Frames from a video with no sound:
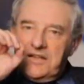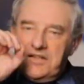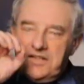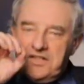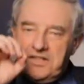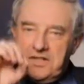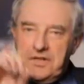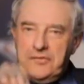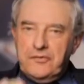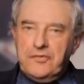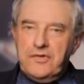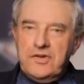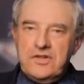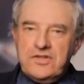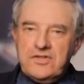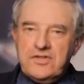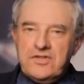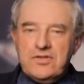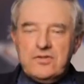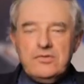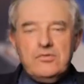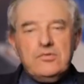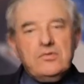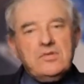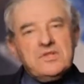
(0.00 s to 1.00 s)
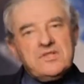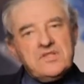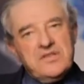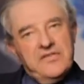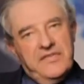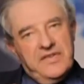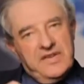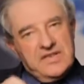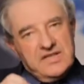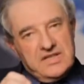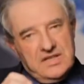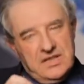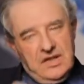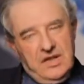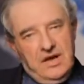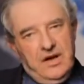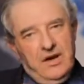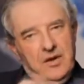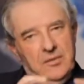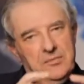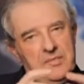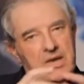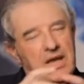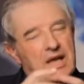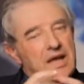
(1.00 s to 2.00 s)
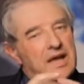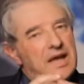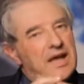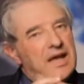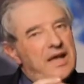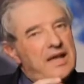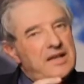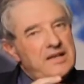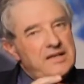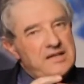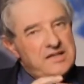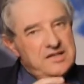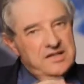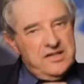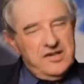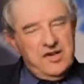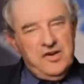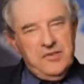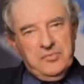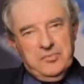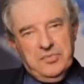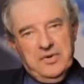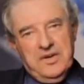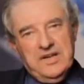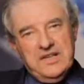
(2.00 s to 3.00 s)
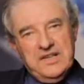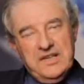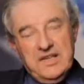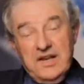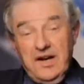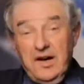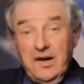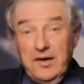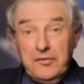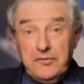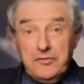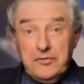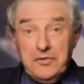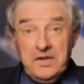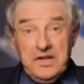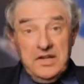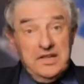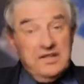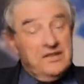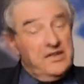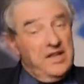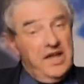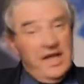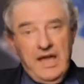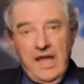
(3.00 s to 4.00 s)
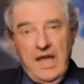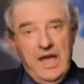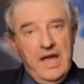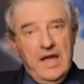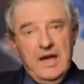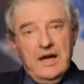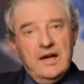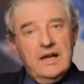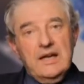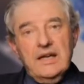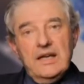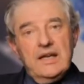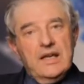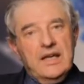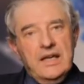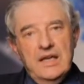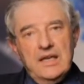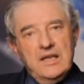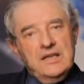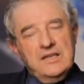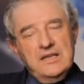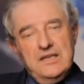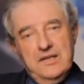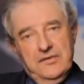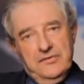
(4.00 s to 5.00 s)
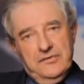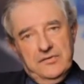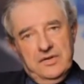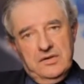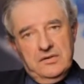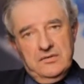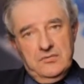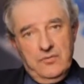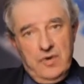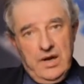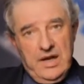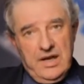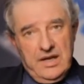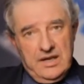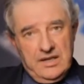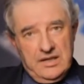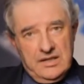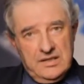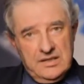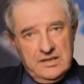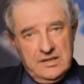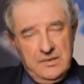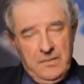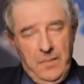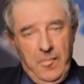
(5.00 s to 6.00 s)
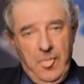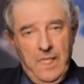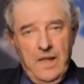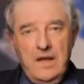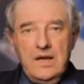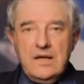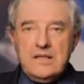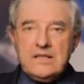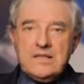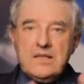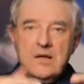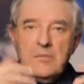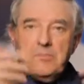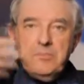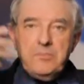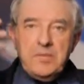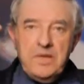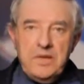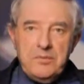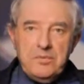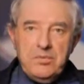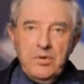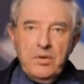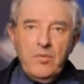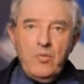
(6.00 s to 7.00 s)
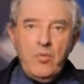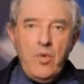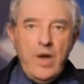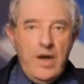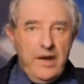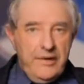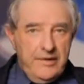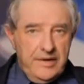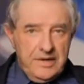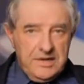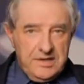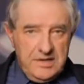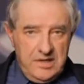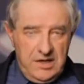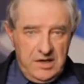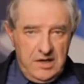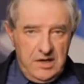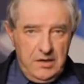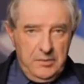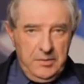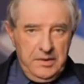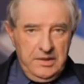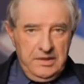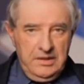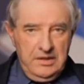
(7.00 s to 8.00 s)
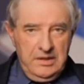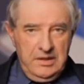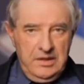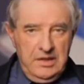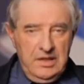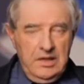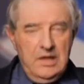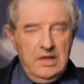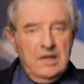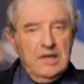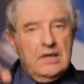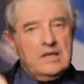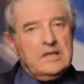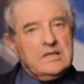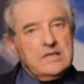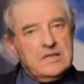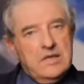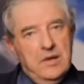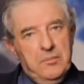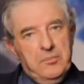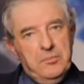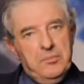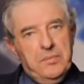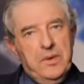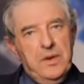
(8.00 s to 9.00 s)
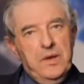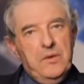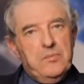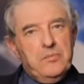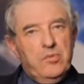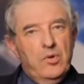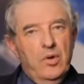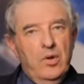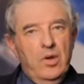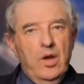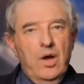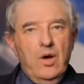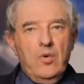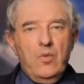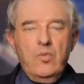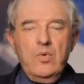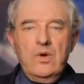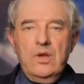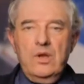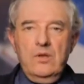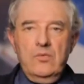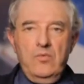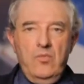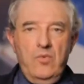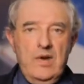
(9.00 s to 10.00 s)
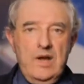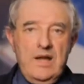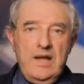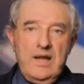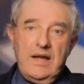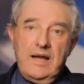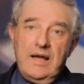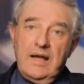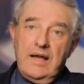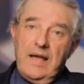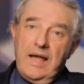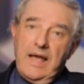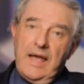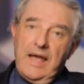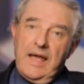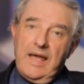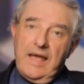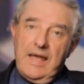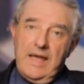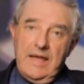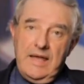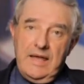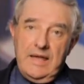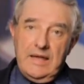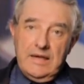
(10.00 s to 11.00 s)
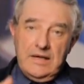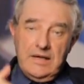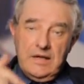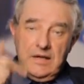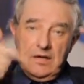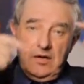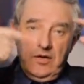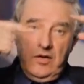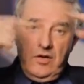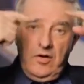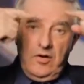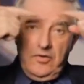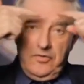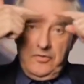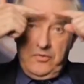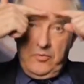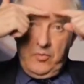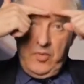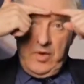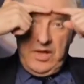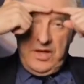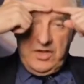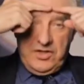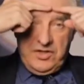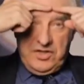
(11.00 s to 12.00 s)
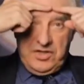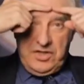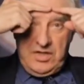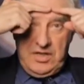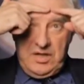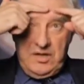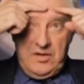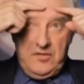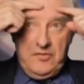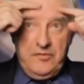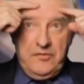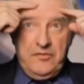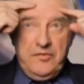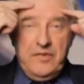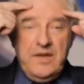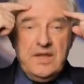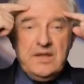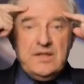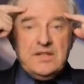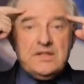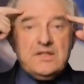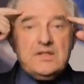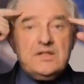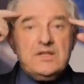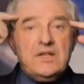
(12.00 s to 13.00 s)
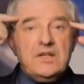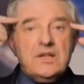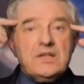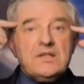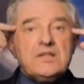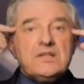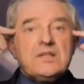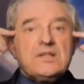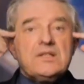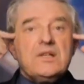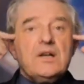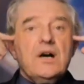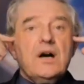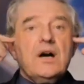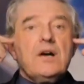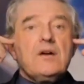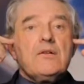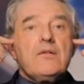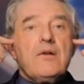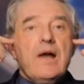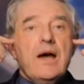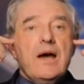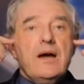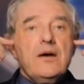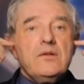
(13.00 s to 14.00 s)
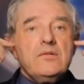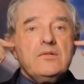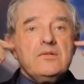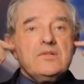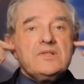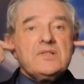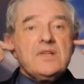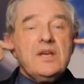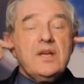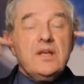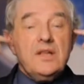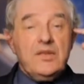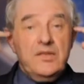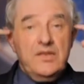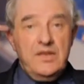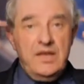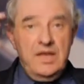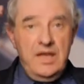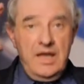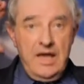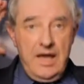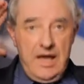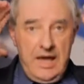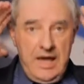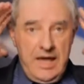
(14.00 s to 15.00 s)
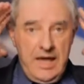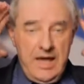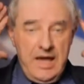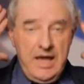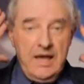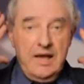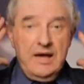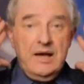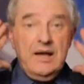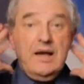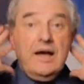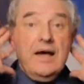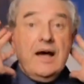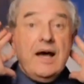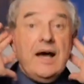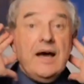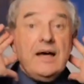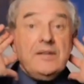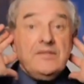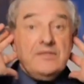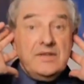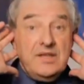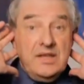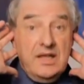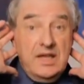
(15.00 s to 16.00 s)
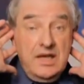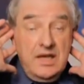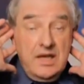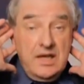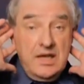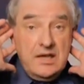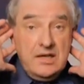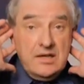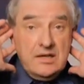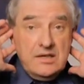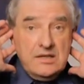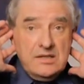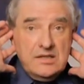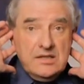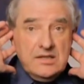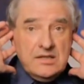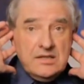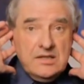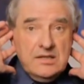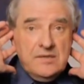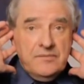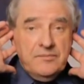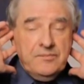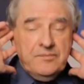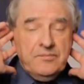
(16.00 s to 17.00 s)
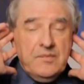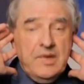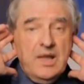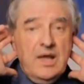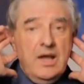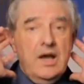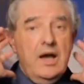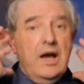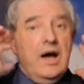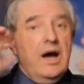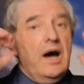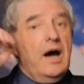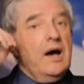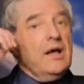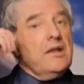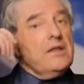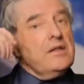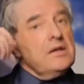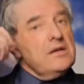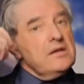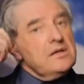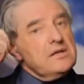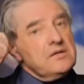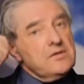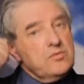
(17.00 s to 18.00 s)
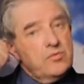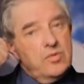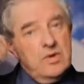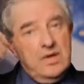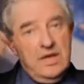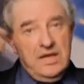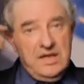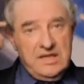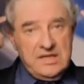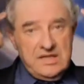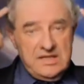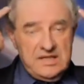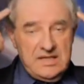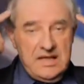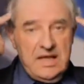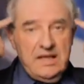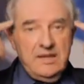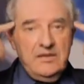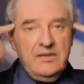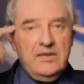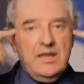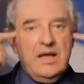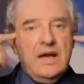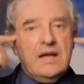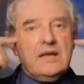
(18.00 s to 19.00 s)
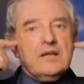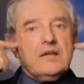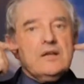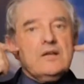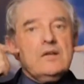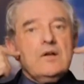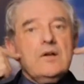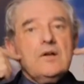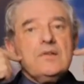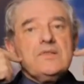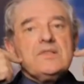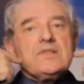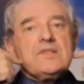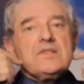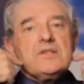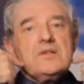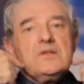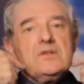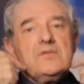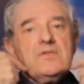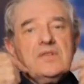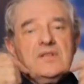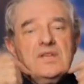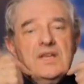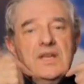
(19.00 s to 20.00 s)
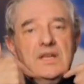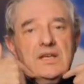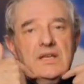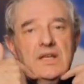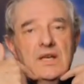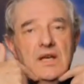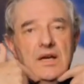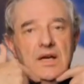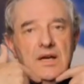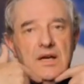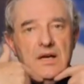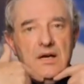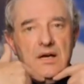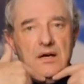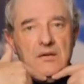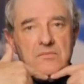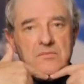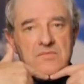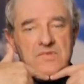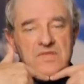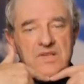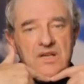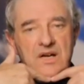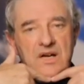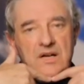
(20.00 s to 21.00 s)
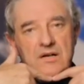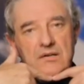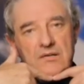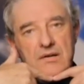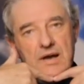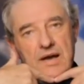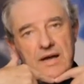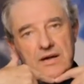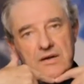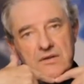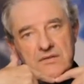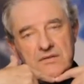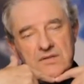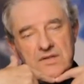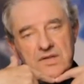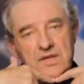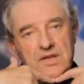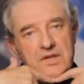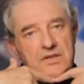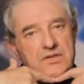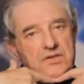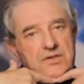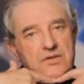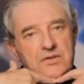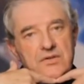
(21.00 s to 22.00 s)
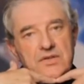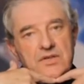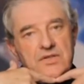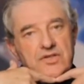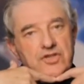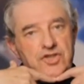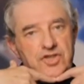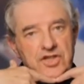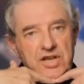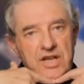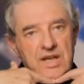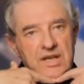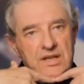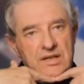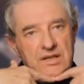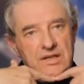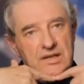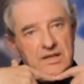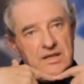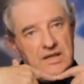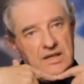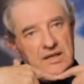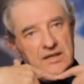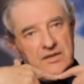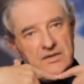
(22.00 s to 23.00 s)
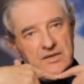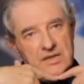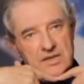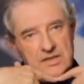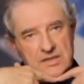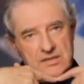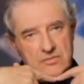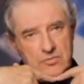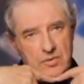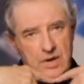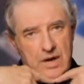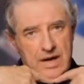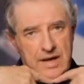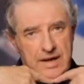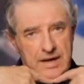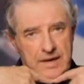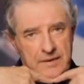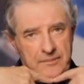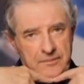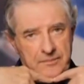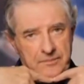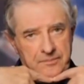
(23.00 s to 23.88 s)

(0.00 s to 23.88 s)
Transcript: Different schools of Islam interpret covering the hair in different ways. Some people wear a turban, some people will wear a cloth which fits just around the hair and the ears. Others will extend that cloth so that it comes around to the chin in this way.